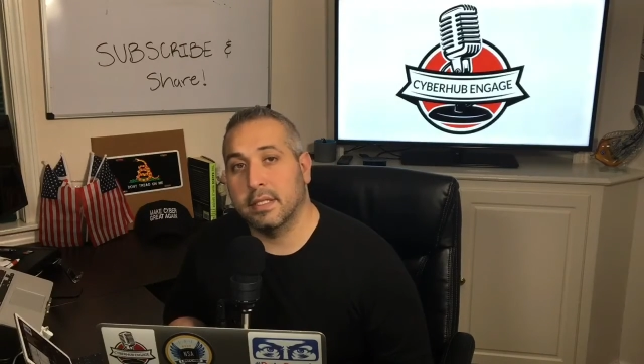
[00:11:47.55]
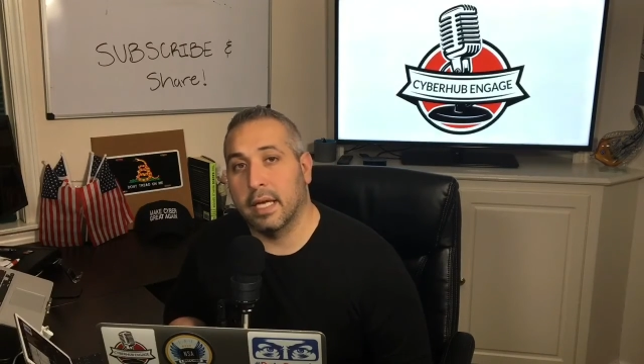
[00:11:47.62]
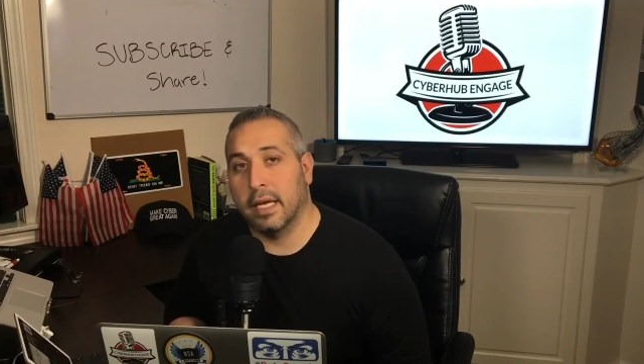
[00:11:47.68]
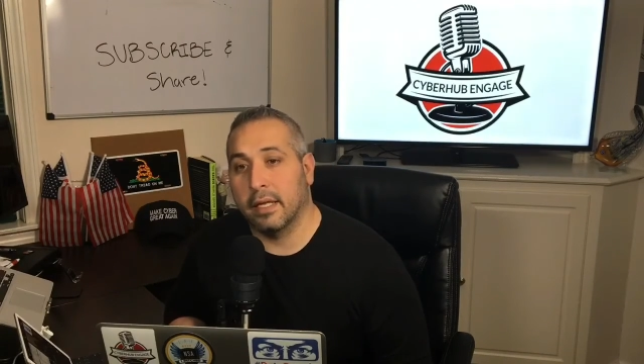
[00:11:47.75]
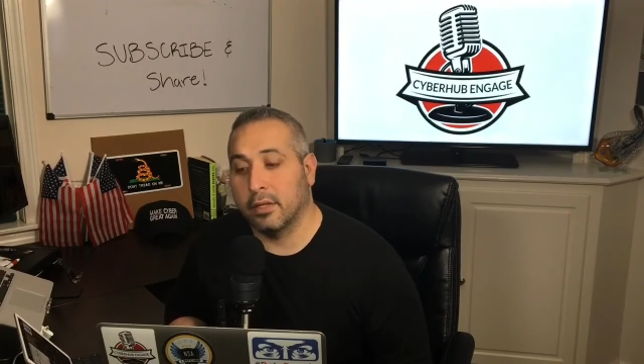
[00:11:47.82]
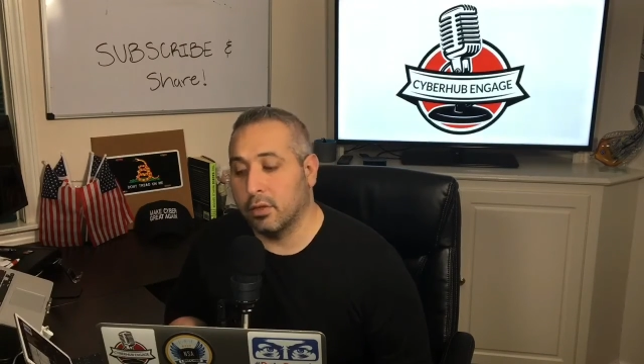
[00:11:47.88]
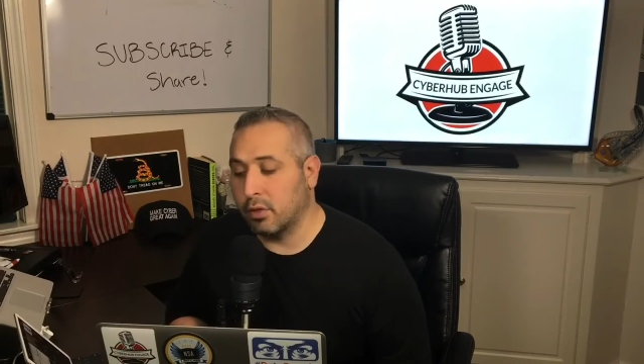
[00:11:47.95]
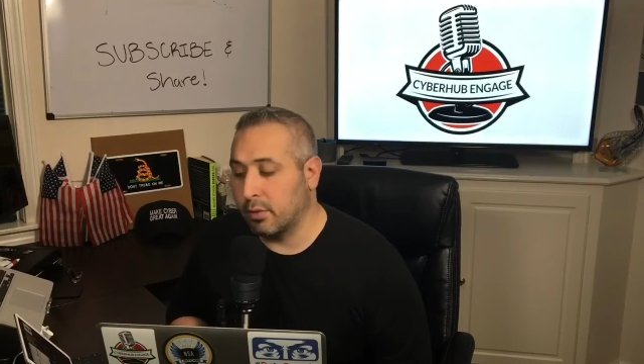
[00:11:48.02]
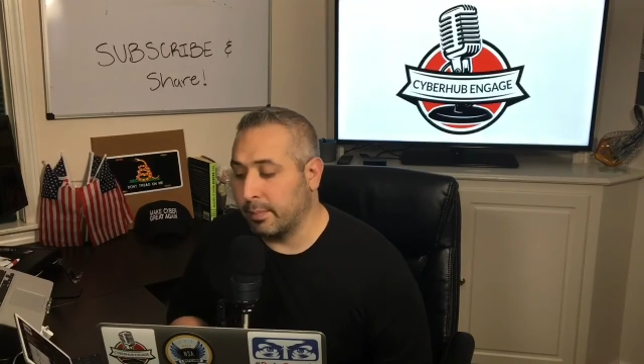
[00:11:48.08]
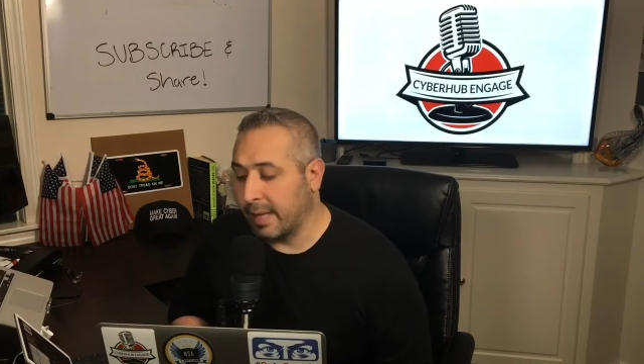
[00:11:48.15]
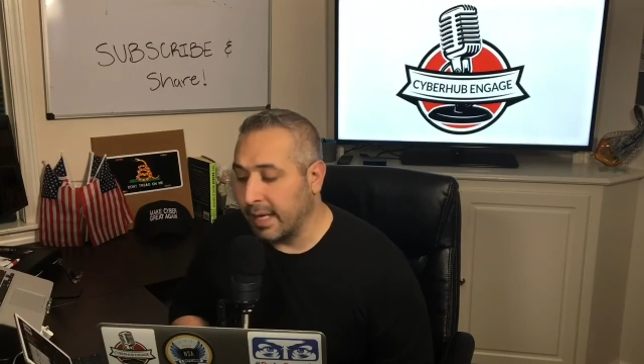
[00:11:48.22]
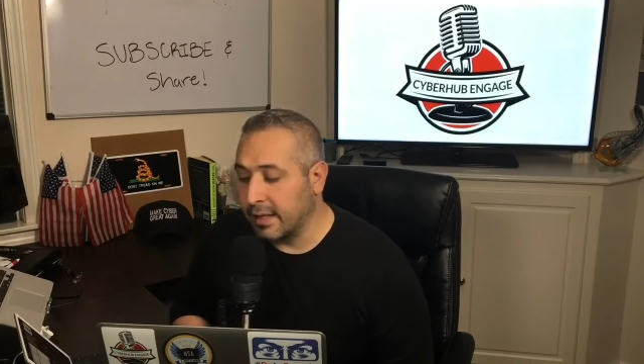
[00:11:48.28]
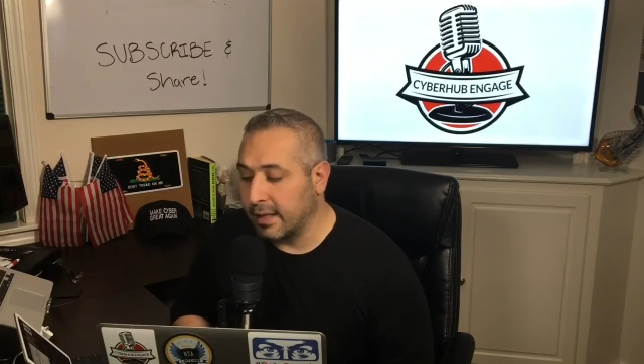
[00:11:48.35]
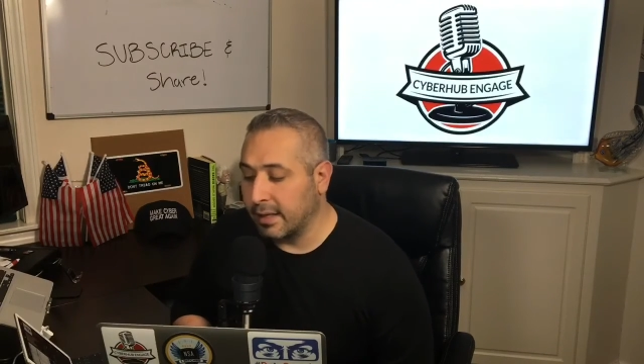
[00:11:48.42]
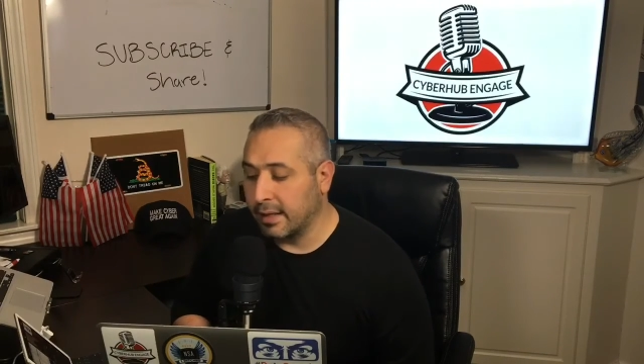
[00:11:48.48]
and their
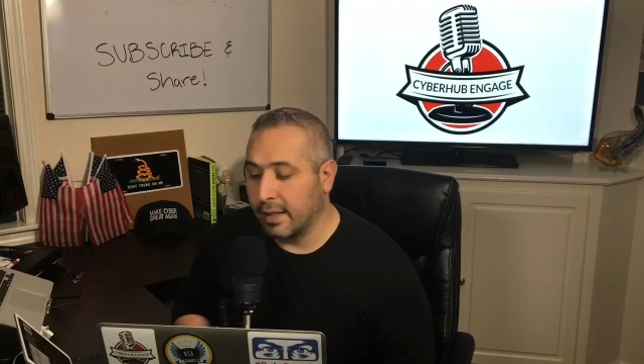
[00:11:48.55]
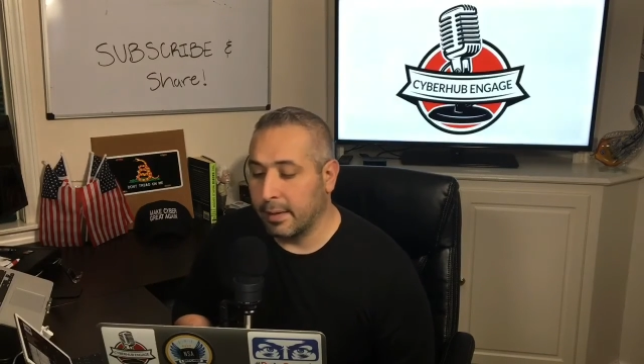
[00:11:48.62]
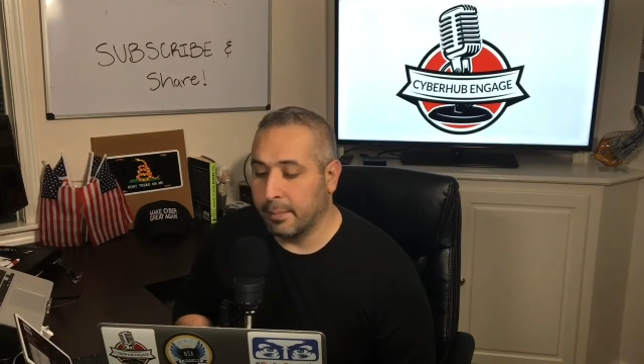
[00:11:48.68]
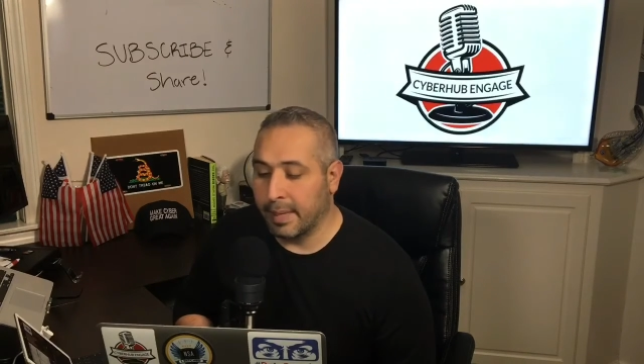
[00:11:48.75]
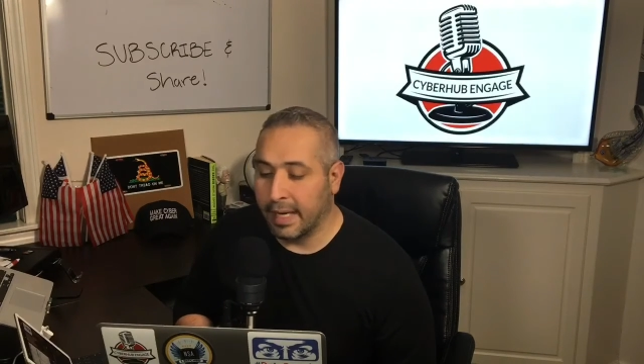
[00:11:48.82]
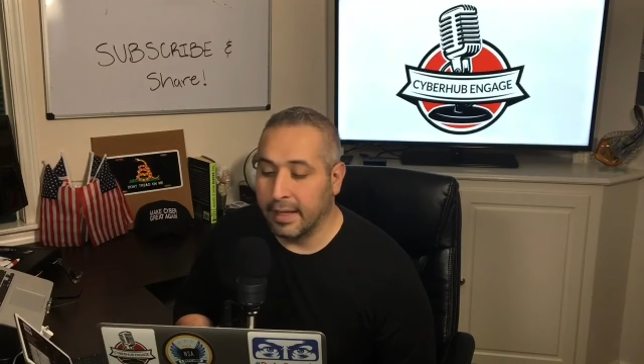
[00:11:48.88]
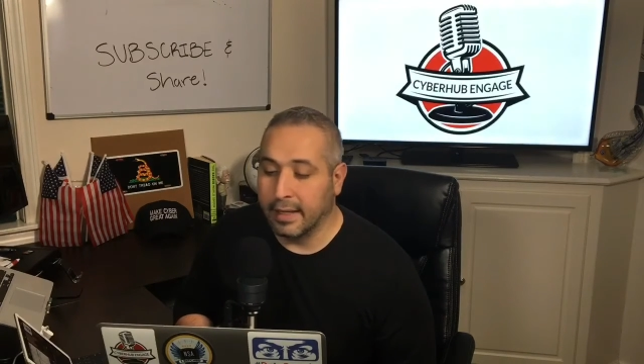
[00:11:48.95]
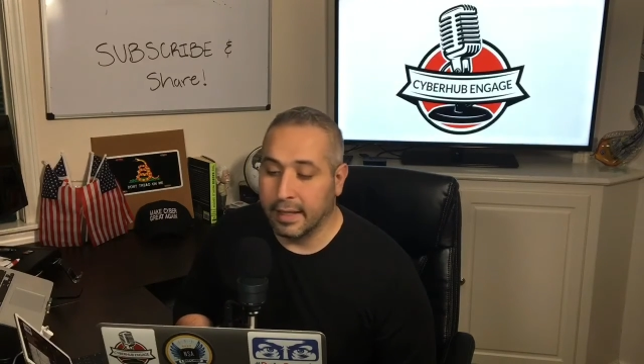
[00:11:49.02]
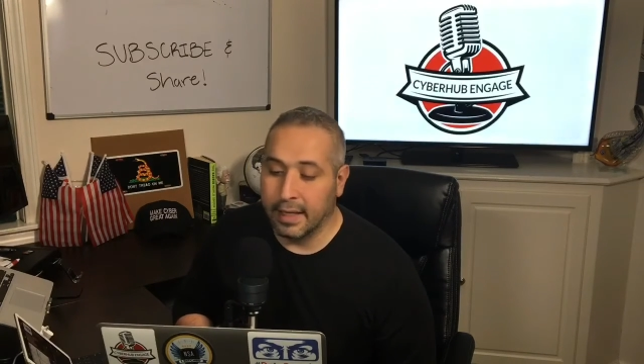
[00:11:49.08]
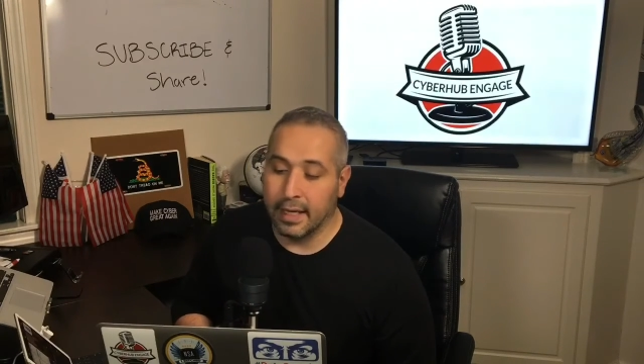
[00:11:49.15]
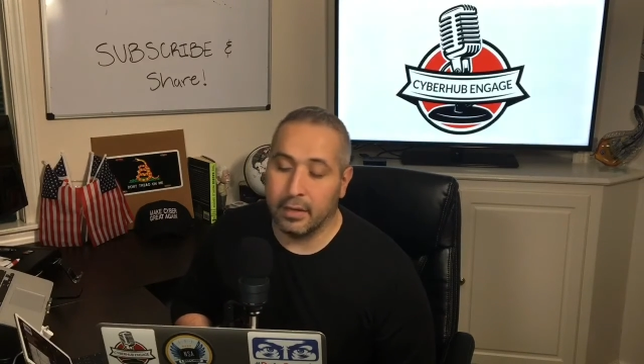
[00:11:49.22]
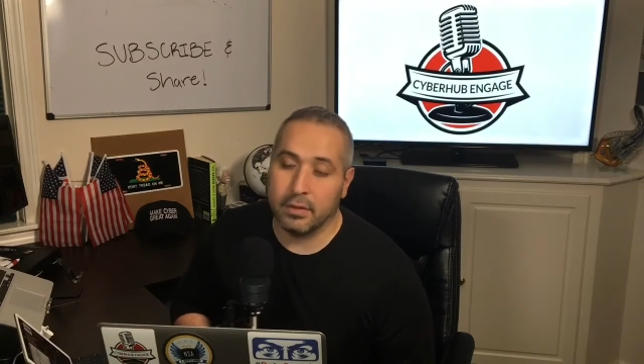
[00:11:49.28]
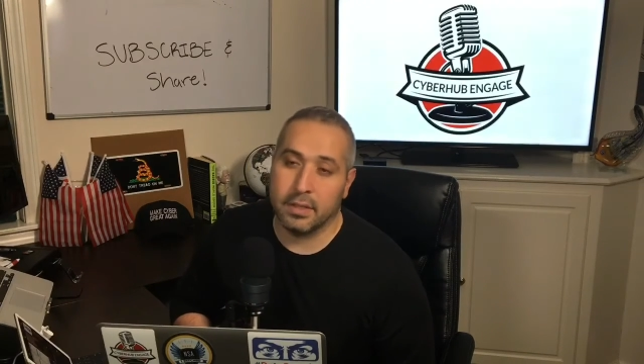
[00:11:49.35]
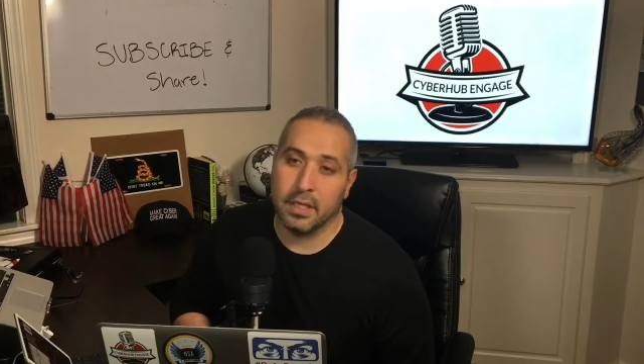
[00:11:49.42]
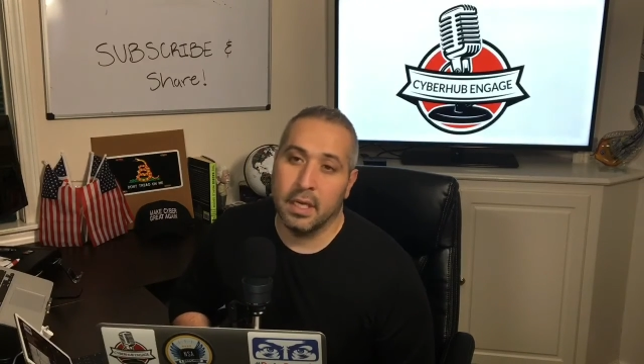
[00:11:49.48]
bank
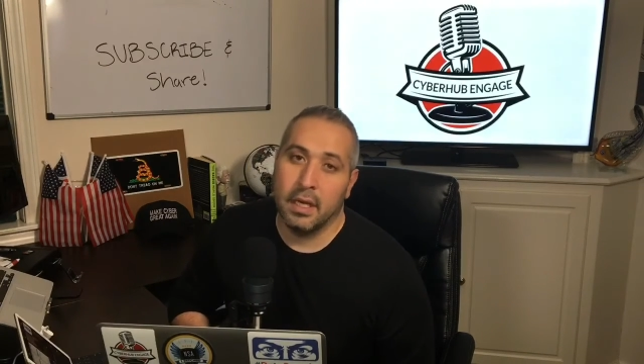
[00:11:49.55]
accounts,